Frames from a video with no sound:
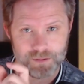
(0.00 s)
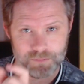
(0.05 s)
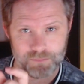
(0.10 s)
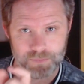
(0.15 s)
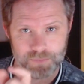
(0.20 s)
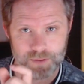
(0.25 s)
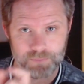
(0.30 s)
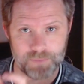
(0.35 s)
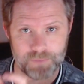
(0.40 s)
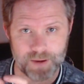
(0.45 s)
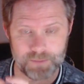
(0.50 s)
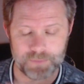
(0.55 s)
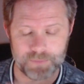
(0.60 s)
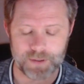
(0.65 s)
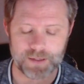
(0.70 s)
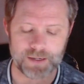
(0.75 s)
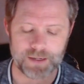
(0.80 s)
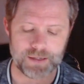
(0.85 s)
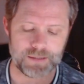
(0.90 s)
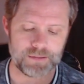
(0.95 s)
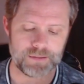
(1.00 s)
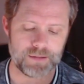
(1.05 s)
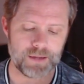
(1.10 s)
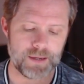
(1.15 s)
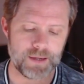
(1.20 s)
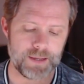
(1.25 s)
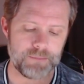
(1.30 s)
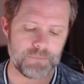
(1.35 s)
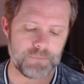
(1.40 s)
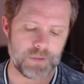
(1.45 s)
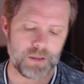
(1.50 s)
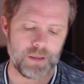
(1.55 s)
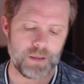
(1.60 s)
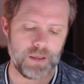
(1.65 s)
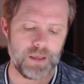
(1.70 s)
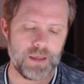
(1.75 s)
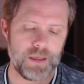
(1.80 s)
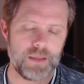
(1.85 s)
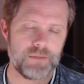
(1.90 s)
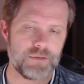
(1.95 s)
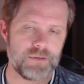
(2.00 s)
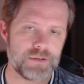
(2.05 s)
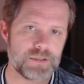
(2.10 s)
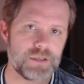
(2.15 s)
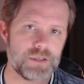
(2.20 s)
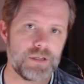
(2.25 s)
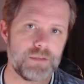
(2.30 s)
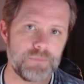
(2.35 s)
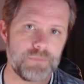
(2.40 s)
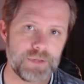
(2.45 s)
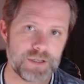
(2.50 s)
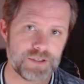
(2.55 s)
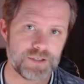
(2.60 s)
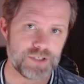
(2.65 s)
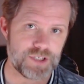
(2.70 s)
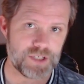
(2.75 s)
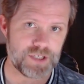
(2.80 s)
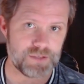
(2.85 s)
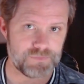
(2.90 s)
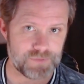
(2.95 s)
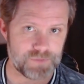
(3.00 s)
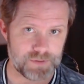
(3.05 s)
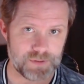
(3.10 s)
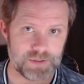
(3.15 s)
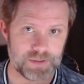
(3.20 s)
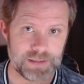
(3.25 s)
bit by bit at a time, there's going to be a shift